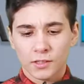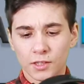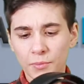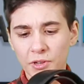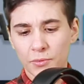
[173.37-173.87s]

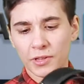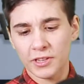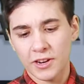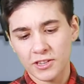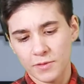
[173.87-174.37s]
Something
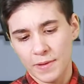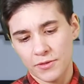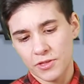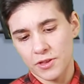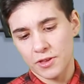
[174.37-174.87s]
really nice
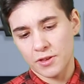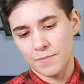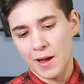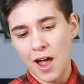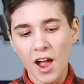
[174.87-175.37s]
about the
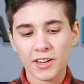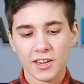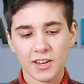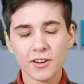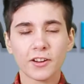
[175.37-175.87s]

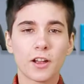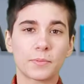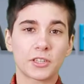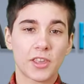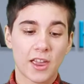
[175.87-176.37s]
mahogany ear
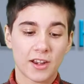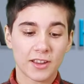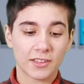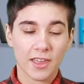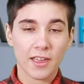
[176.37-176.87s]
cups then
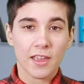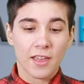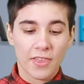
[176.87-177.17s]
is that